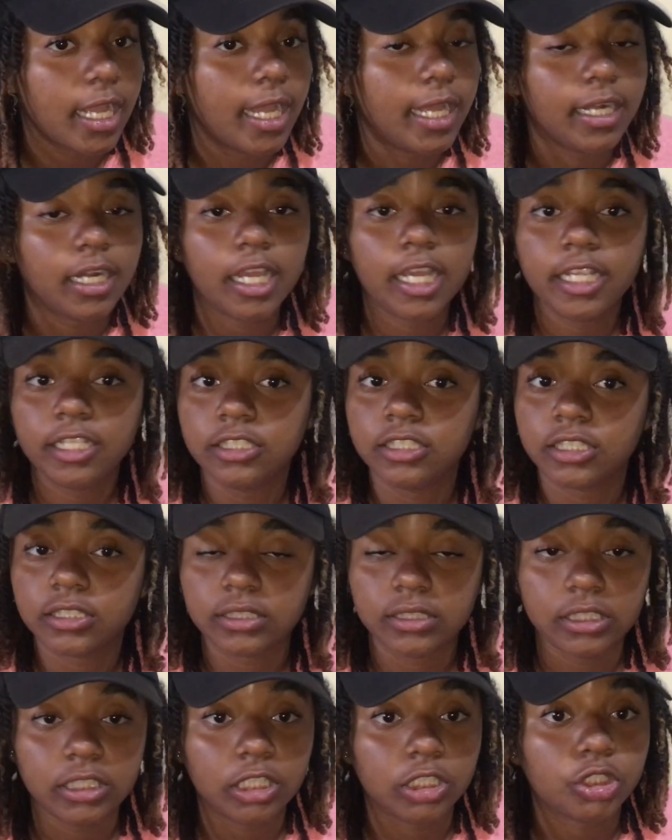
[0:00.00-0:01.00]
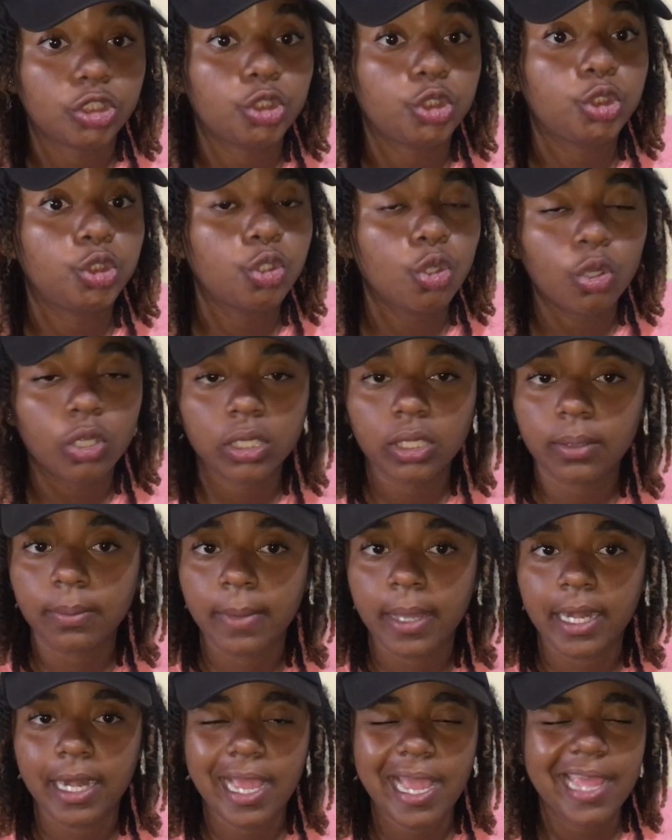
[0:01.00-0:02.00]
And I just did shoot the man.